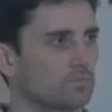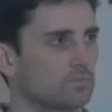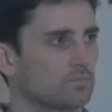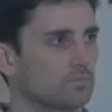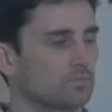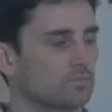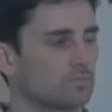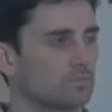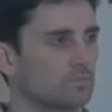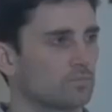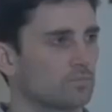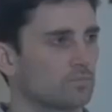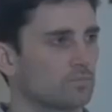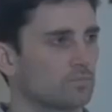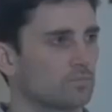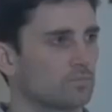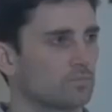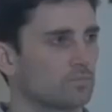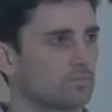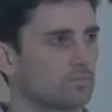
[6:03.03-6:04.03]

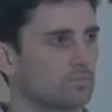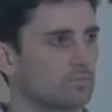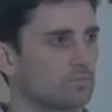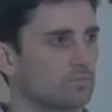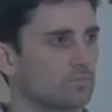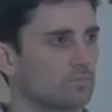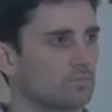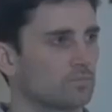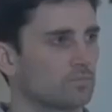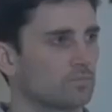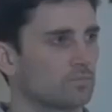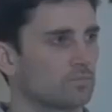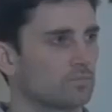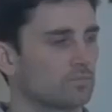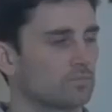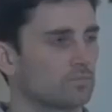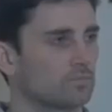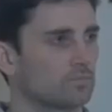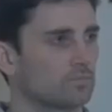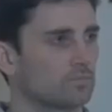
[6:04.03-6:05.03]

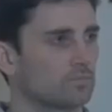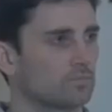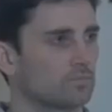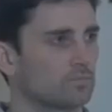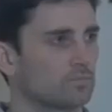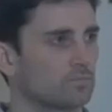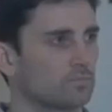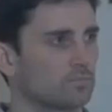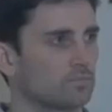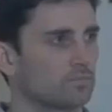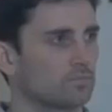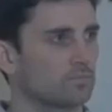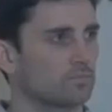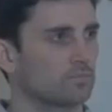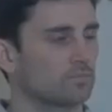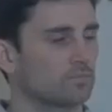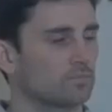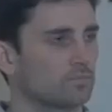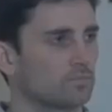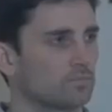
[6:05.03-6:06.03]

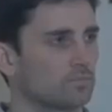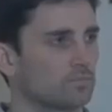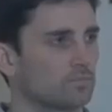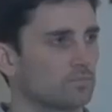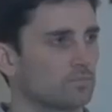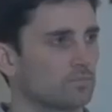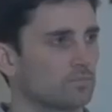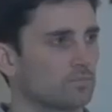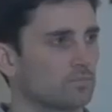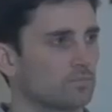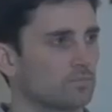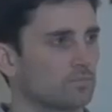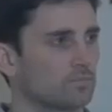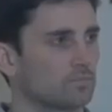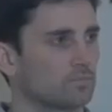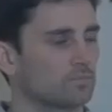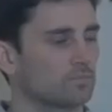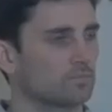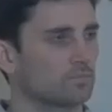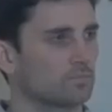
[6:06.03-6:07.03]

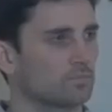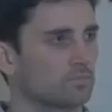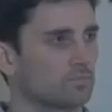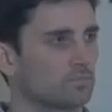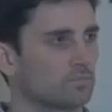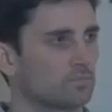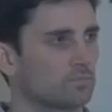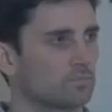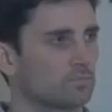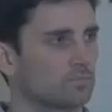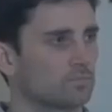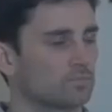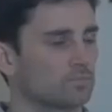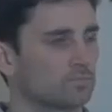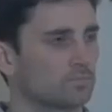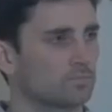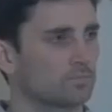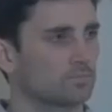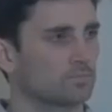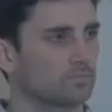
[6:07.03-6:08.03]

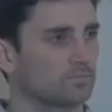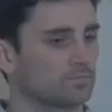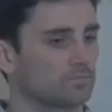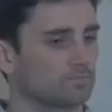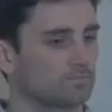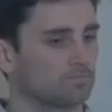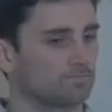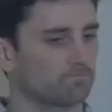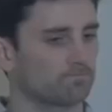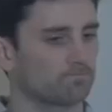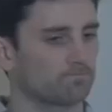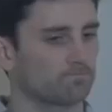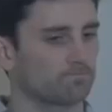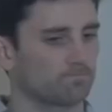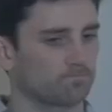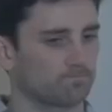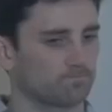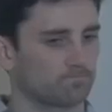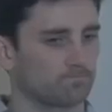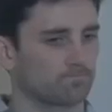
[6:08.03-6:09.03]

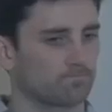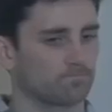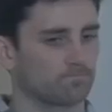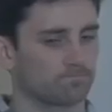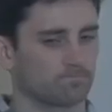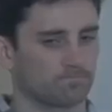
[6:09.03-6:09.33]
This person isn't speaking.